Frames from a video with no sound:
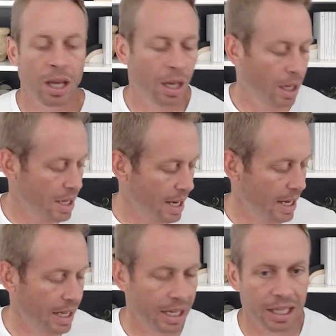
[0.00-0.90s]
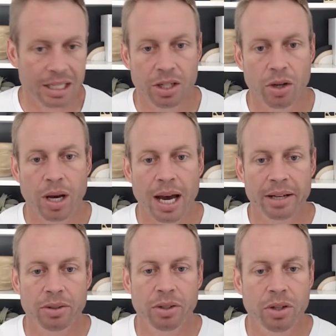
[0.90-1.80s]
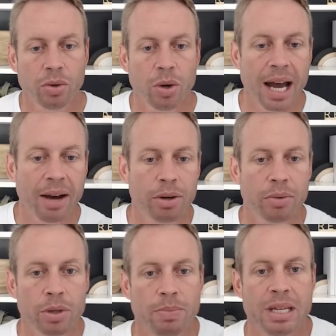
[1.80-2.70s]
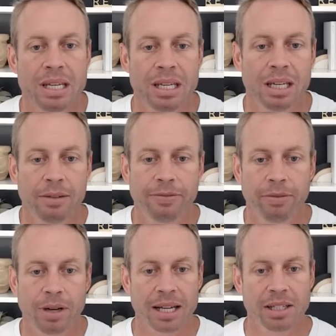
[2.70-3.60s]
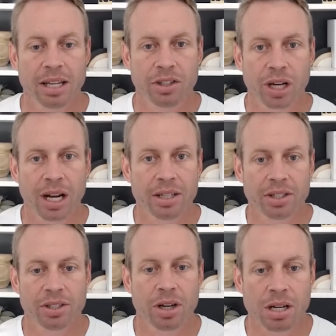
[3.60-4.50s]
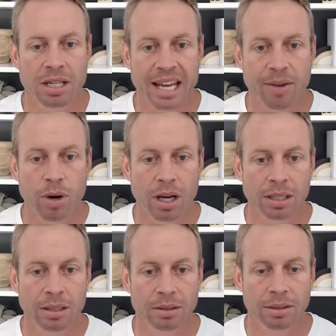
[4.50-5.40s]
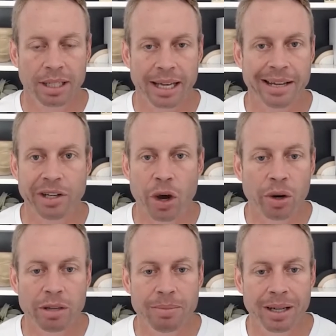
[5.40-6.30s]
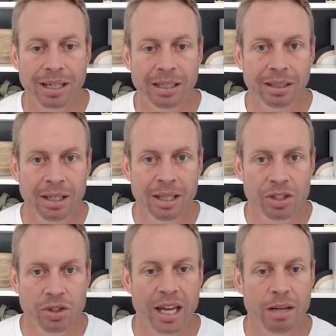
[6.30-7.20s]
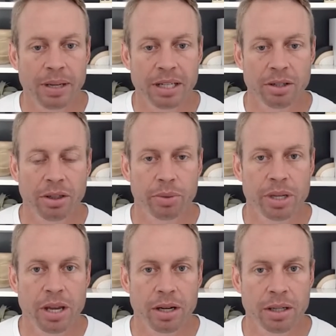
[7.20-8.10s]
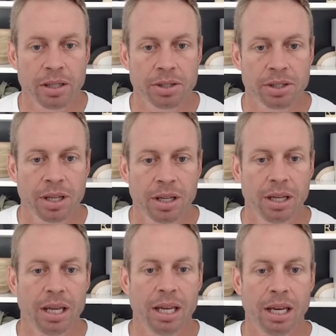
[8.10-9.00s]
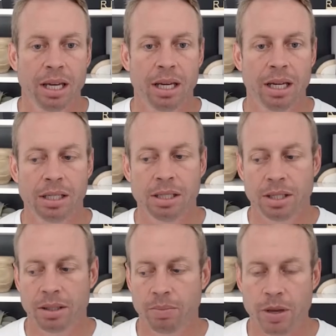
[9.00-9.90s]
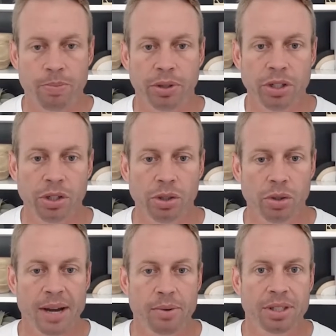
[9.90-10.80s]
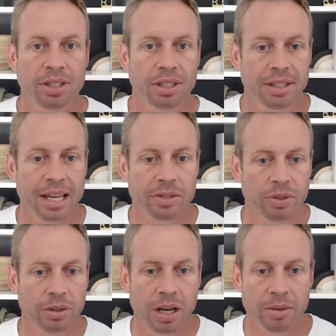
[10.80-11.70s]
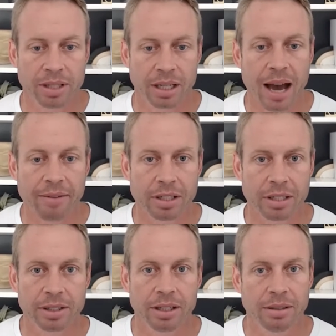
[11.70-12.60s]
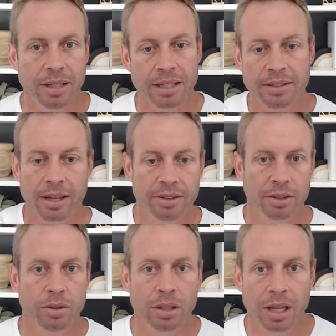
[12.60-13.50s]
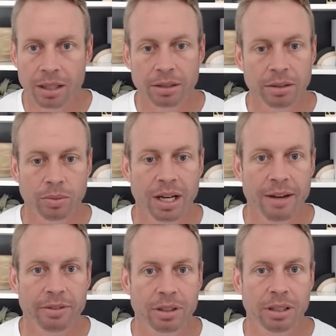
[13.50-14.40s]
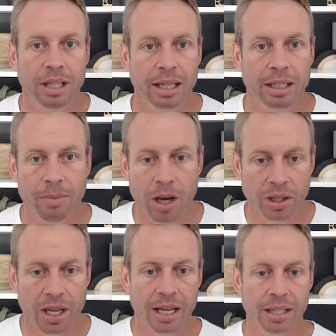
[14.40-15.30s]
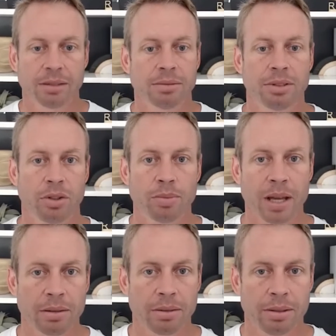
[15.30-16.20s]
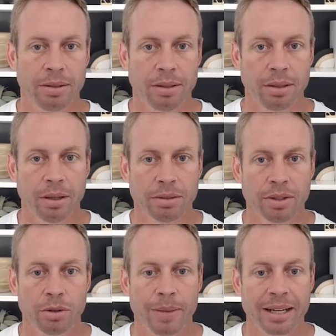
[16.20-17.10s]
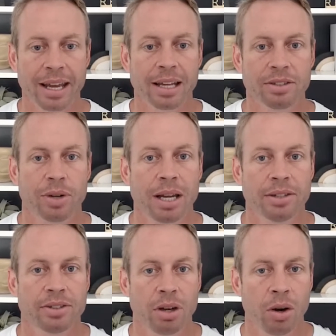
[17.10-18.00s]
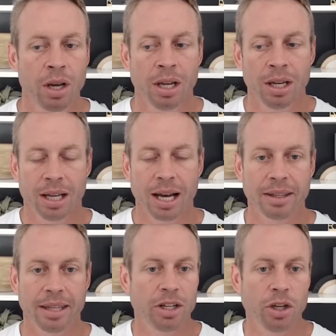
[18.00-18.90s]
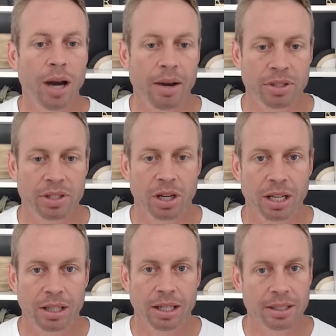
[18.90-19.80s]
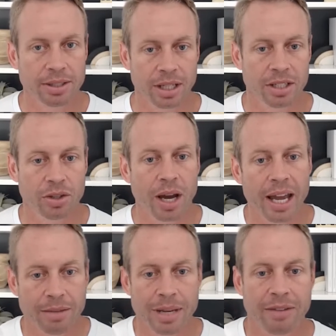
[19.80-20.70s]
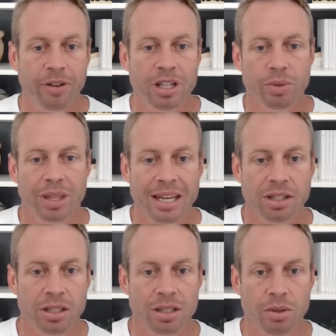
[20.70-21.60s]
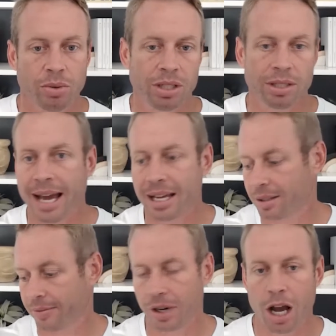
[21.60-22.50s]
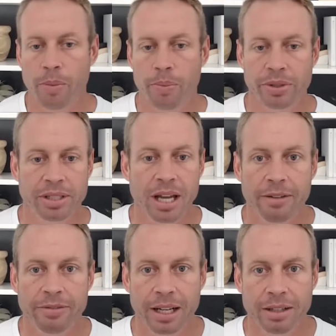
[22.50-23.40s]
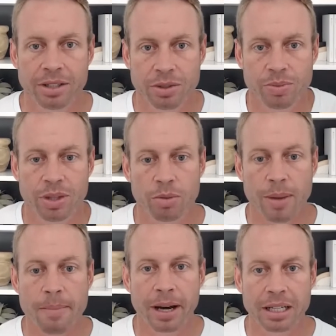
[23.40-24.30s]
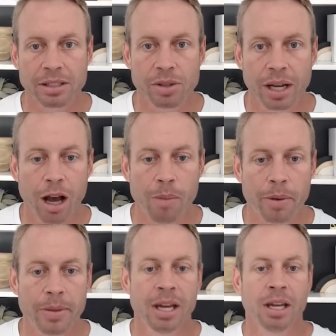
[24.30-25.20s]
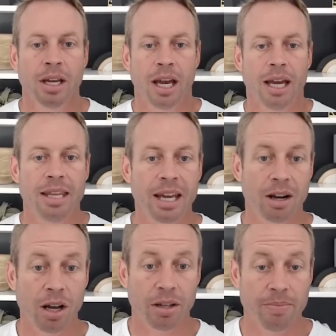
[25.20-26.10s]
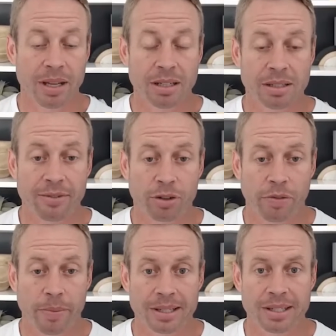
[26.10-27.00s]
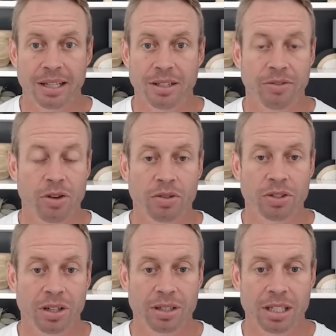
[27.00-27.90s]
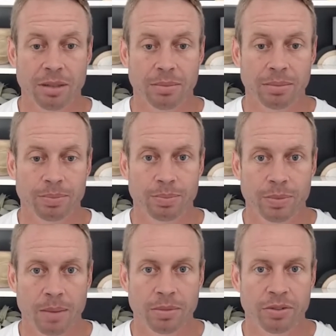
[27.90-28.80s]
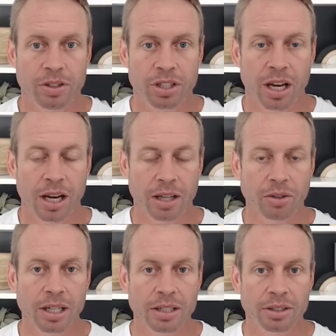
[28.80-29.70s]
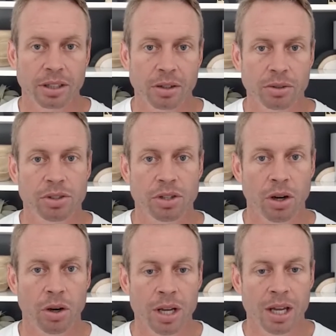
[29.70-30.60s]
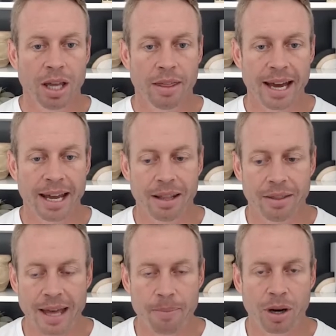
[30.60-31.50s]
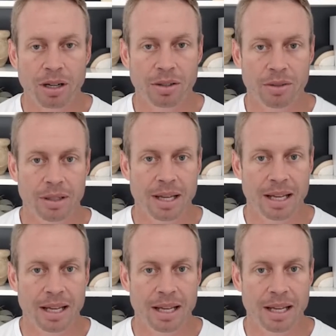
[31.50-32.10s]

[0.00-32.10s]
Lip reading: Yeah. I don't know how it would be if I had tried to start day one. Like I didn't know anybody. Yeah. So I had been here 3 years. And people knew I was successful, right? It was like obvious. I had a nice house in Coronado and whatever. And like, I'm online doing my dance, right? So they knew I was at this. And so I had made friends with agents who would just ask for help with stuff. And they were my buddies. So I'd help them. And they had several of them had said, if you ever start a team, I'm the first guy on the list, So that part